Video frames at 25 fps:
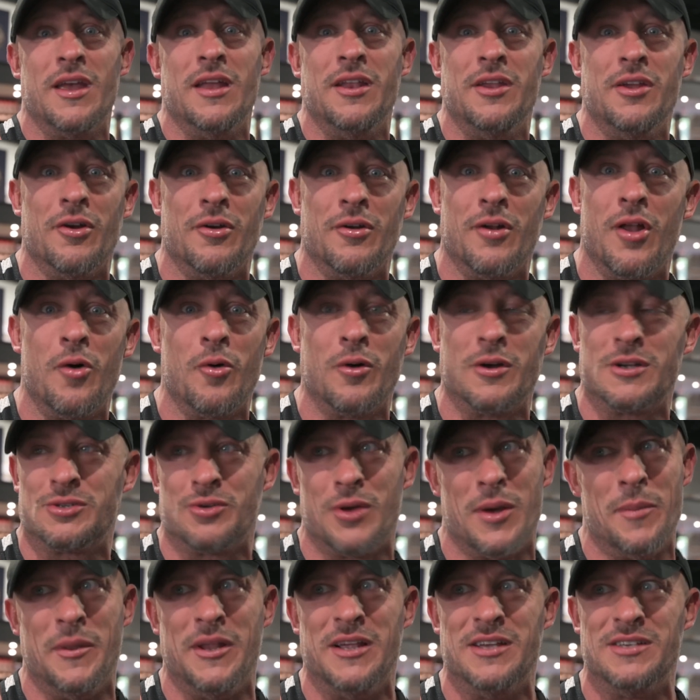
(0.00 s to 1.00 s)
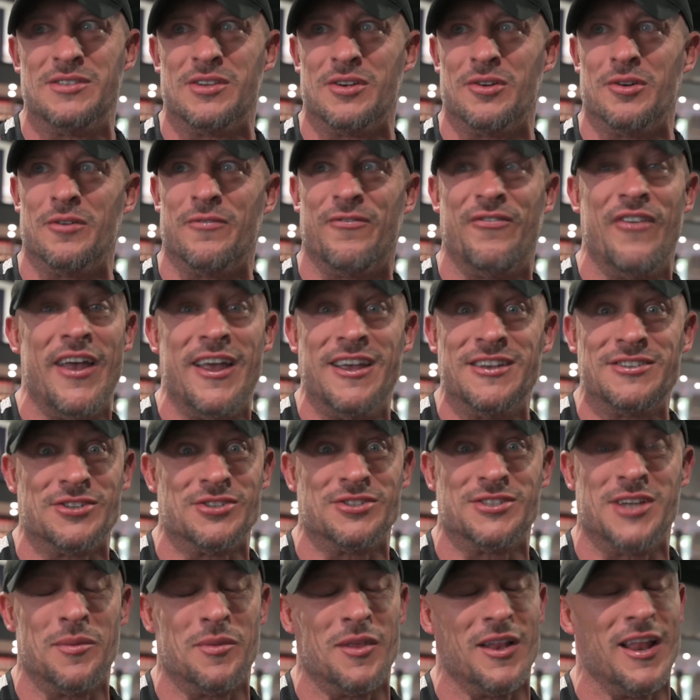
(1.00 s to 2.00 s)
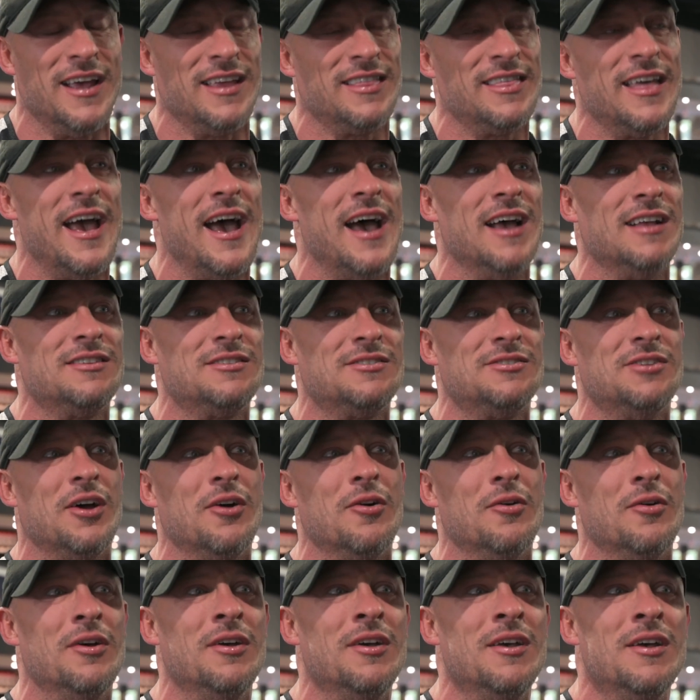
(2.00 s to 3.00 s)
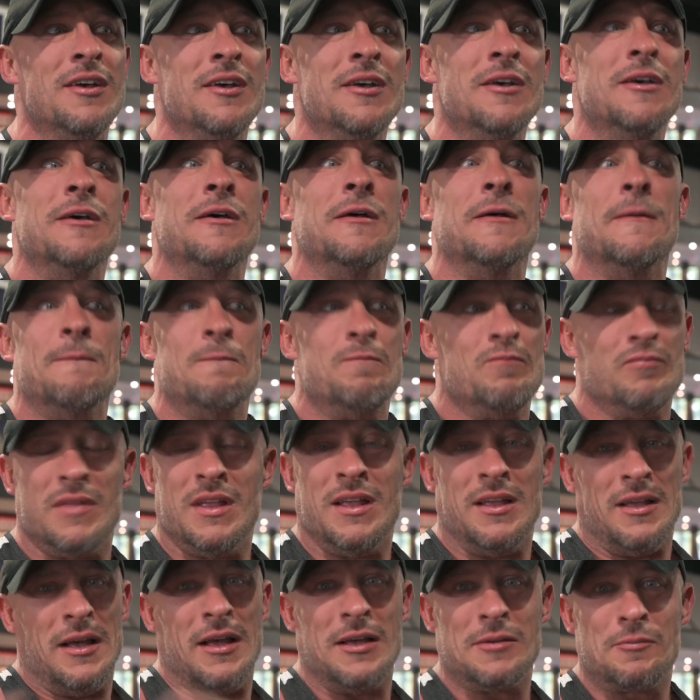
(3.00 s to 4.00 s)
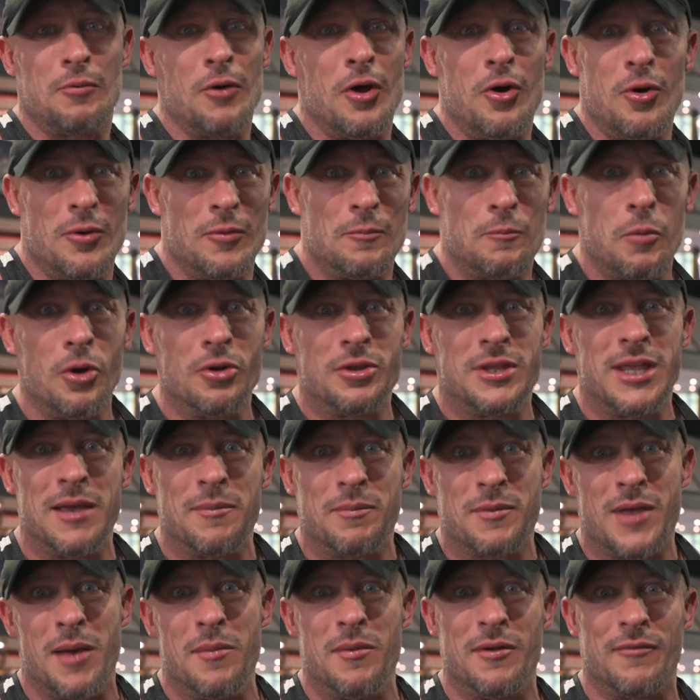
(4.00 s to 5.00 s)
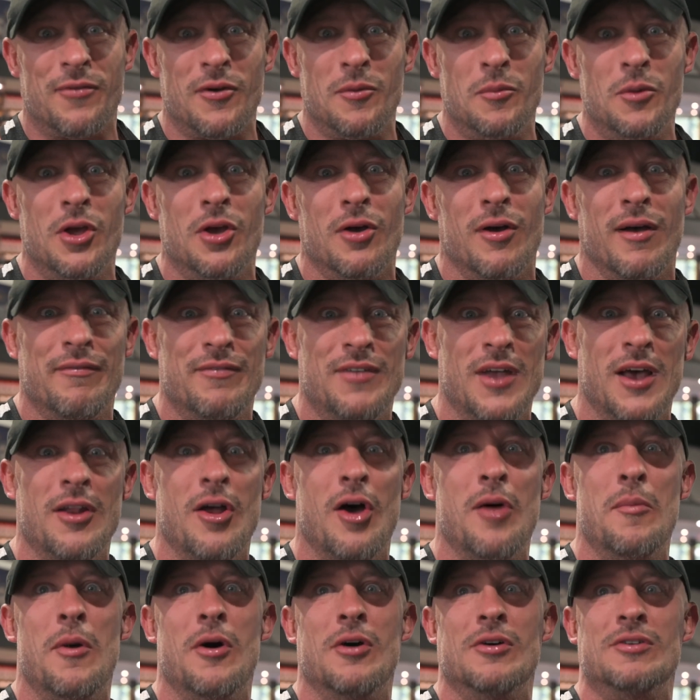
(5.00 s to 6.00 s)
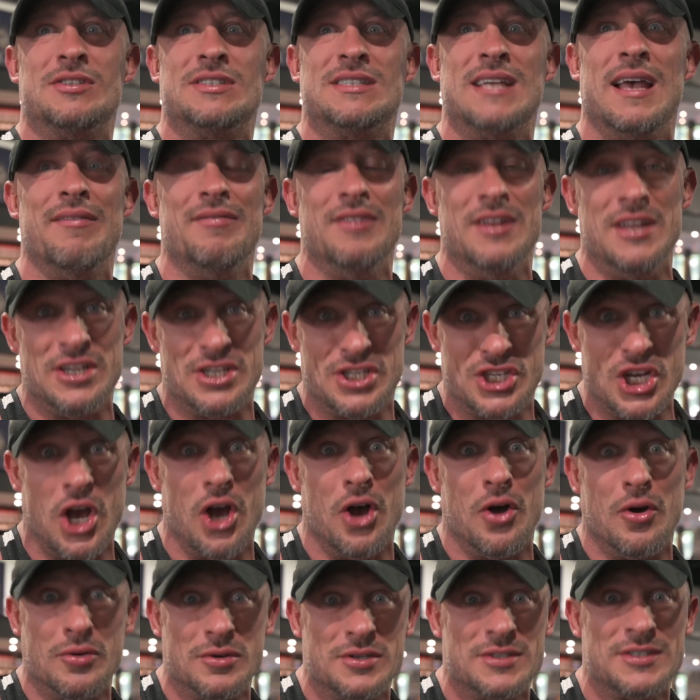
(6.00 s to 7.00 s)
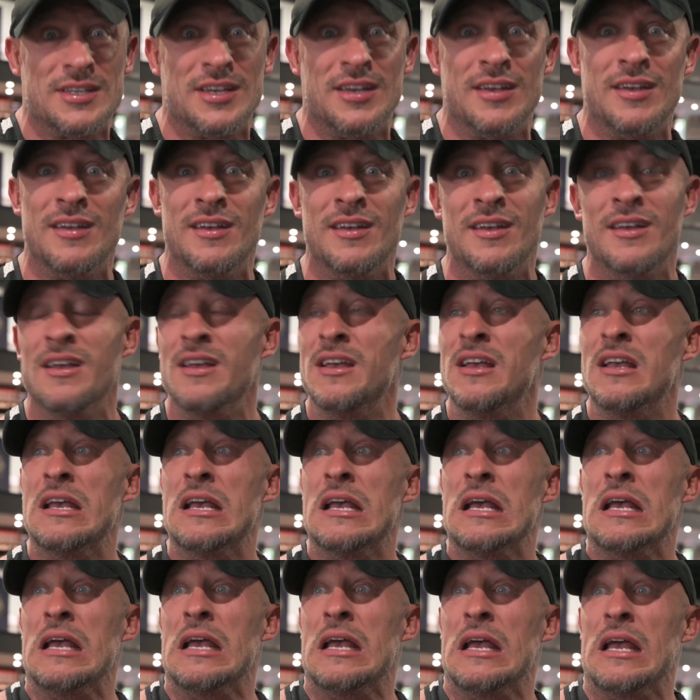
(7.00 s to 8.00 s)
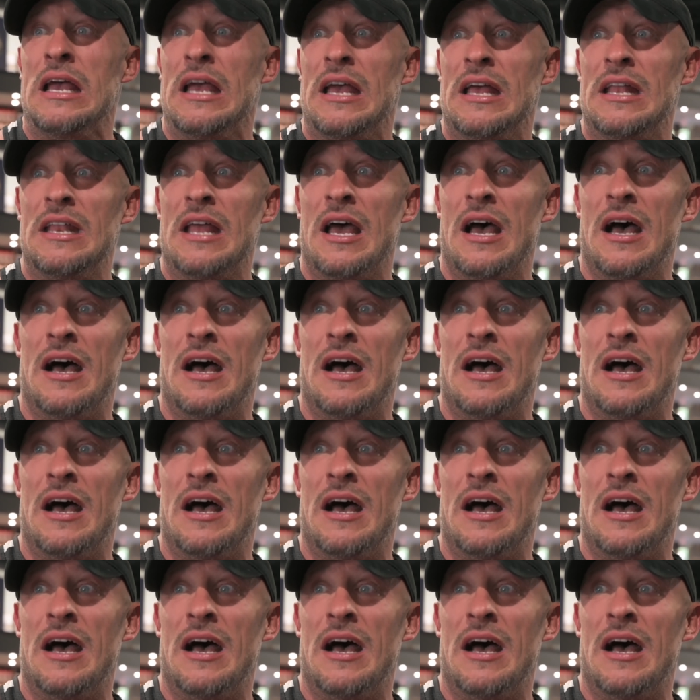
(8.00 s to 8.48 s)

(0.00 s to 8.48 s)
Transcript: in your lower extremities or face or something like that. So that's pro tip coming from you. I've done almost 70 shows, and